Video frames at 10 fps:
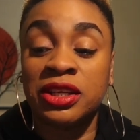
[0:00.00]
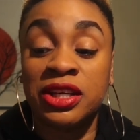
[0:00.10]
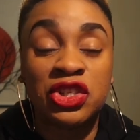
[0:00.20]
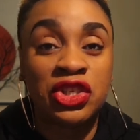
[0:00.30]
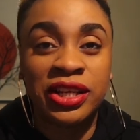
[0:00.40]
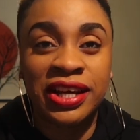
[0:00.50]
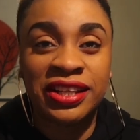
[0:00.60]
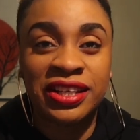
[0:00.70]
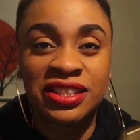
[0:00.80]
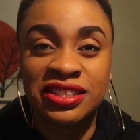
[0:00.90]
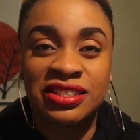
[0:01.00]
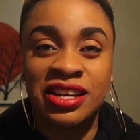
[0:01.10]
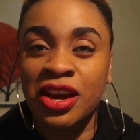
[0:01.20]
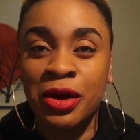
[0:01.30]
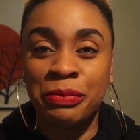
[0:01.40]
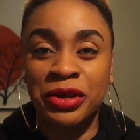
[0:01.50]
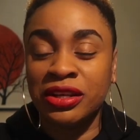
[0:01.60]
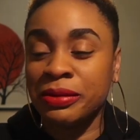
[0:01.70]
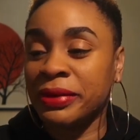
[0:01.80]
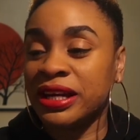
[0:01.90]
the kitchen and then it's
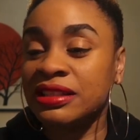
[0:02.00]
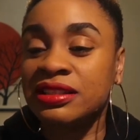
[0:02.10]
being a mess.